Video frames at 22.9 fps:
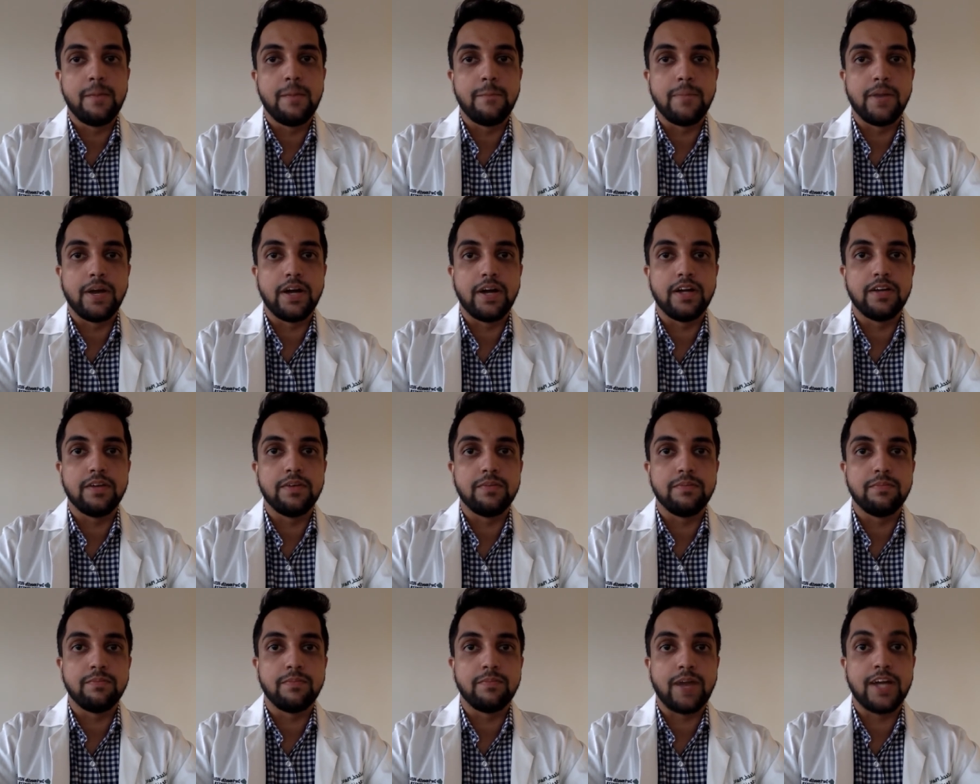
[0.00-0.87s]
But
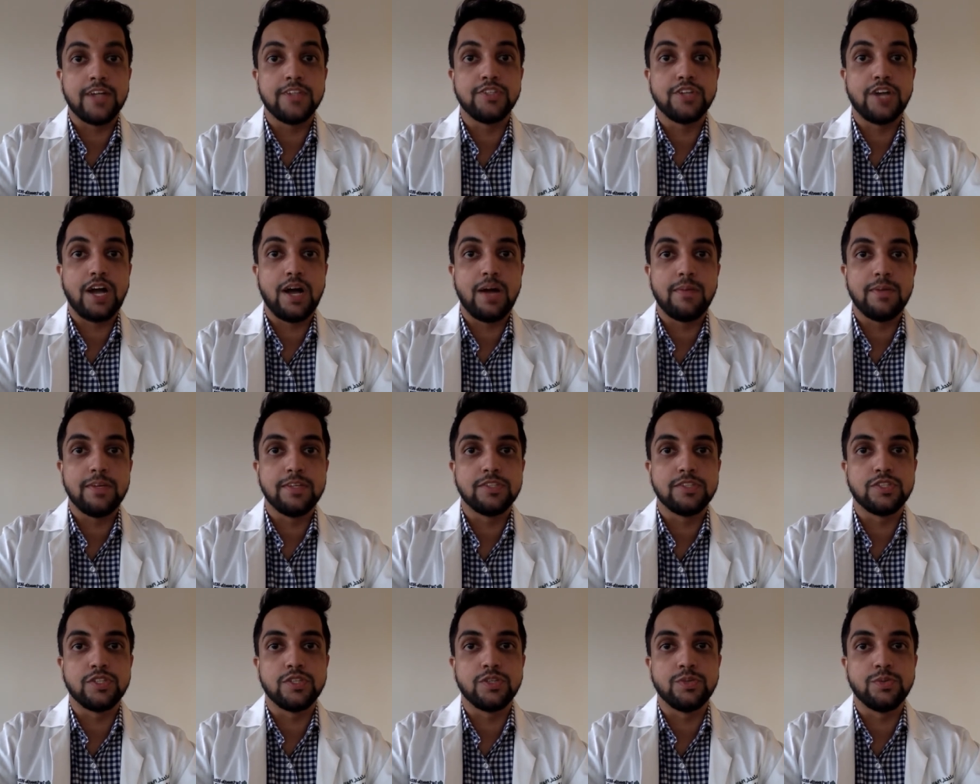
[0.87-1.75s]
my job is
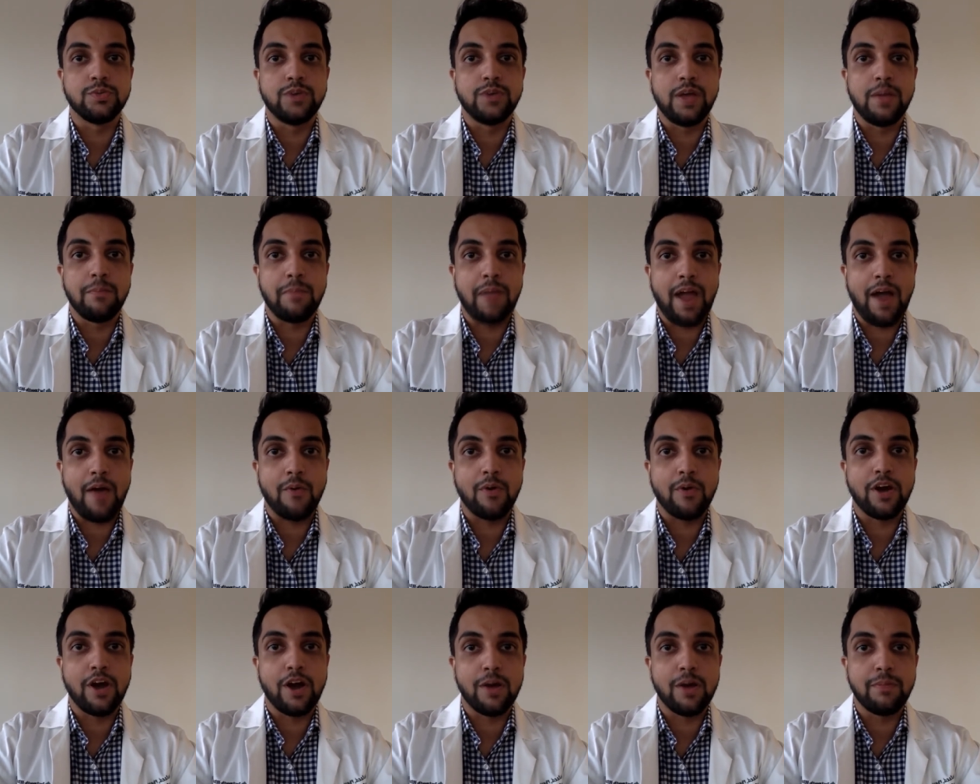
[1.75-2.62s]
to
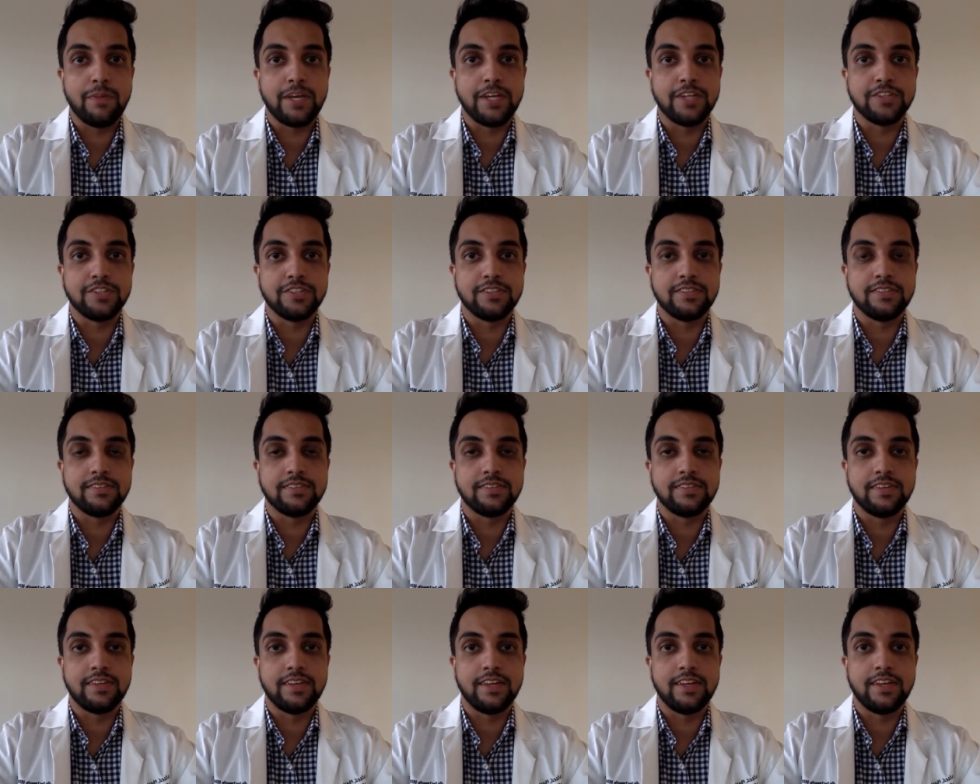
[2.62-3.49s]
empower our
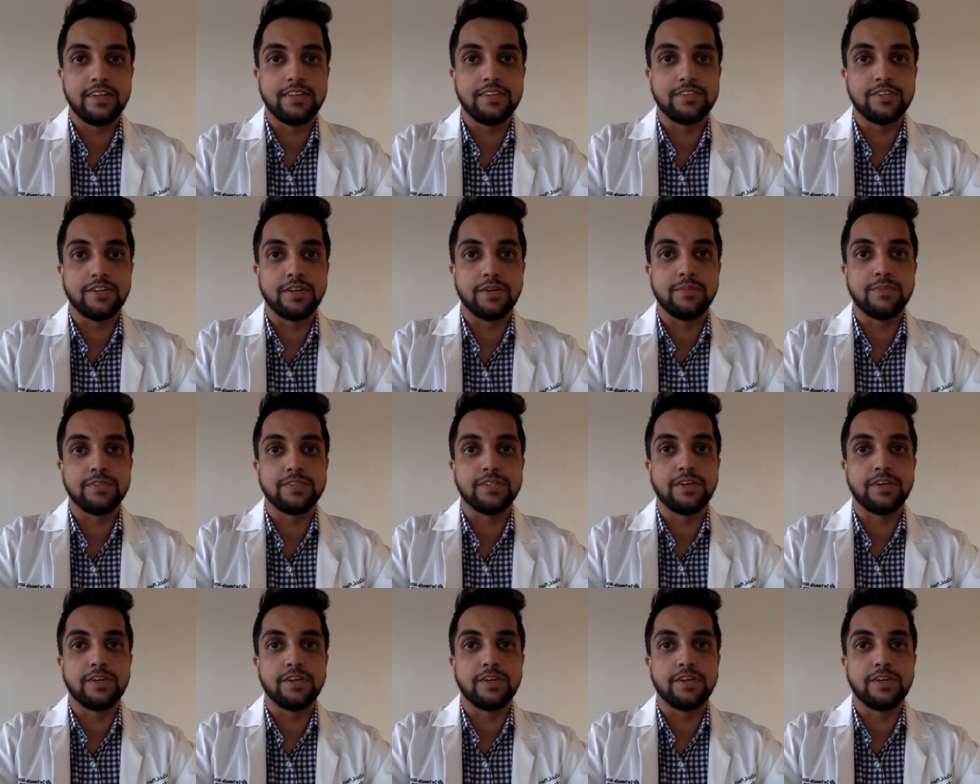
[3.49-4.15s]
patients in terms